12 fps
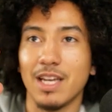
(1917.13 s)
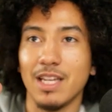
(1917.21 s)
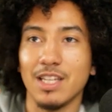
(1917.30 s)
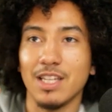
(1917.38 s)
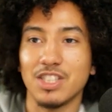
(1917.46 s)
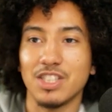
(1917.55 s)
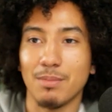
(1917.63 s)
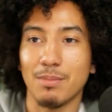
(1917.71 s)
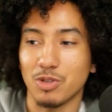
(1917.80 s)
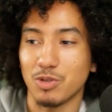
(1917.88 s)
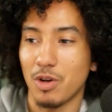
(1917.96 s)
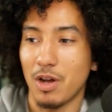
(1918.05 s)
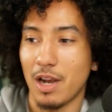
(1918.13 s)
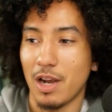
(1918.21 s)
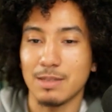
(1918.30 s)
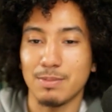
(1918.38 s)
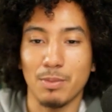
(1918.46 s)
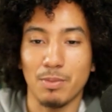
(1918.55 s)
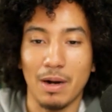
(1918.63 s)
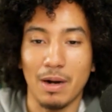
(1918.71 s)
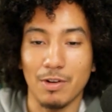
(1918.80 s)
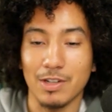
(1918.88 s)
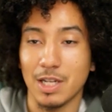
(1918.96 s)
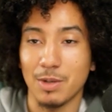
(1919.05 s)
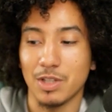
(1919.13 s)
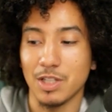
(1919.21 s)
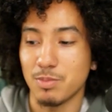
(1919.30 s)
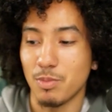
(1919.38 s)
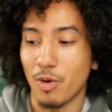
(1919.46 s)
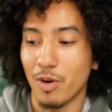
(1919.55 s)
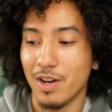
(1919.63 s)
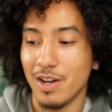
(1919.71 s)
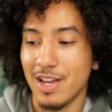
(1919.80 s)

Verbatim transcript: in the gym because a lot of people probably resonate with this more